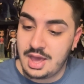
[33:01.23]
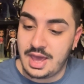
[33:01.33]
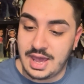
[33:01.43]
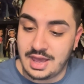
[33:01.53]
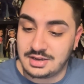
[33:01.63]

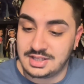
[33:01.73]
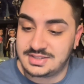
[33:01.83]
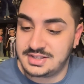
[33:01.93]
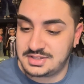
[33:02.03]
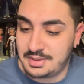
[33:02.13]
And it
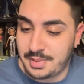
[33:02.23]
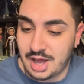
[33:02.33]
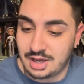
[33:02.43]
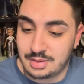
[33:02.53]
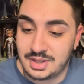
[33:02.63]
says at the
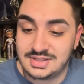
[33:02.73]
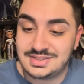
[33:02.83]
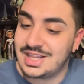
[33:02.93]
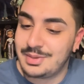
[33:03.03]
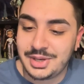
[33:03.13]
bottom,
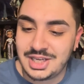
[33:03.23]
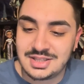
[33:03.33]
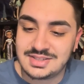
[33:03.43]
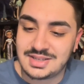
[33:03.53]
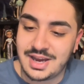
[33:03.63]
celebrating
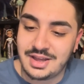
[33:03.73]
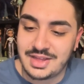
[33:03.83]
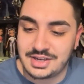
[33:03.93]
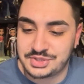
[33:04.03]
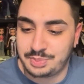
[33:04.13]
the style
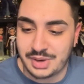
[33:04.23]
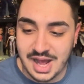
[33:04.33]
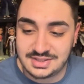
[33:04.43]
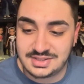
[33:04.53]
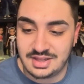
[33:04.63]
that is
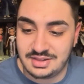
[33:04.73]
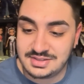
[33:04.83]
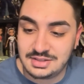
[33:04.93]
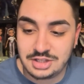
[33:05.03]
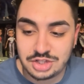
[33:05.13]
Bratz,
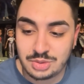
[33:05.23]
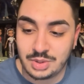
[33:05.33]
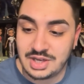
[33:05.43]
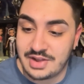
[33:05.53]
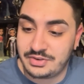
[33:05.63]
this edition
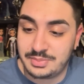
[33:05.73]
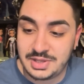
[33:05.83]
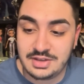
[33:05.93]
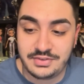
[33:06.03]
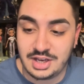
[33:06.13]
will never
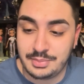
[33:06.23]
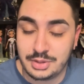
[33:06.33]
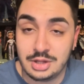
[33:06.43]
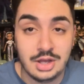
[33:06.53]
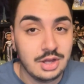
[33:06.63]
be
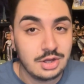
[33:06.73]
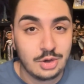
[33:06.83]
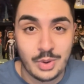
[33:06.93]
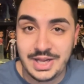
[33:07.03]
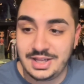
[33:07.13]
available
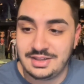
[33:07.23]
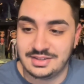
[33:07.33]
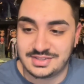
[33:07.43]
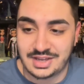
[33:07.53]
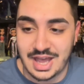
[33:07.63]
quite like
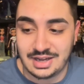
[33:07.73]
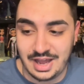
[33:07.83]
this again.